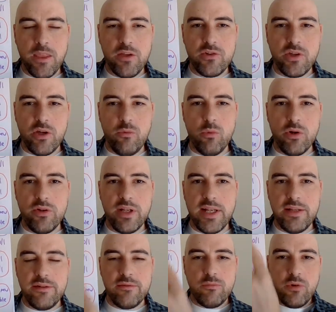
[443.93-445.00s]
So
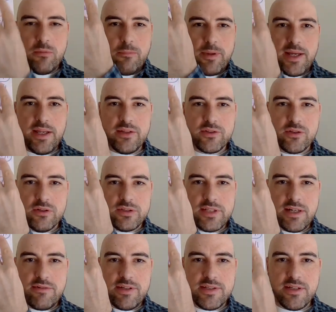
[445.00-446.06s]
one bet has got
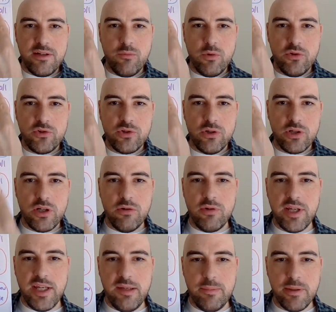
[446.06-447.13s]
Darius in and one's got
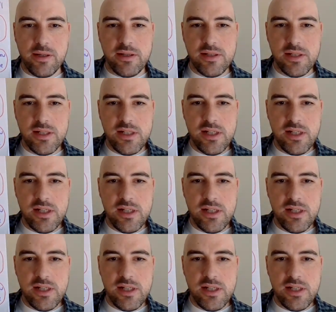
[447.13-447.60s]
Golden Keeper.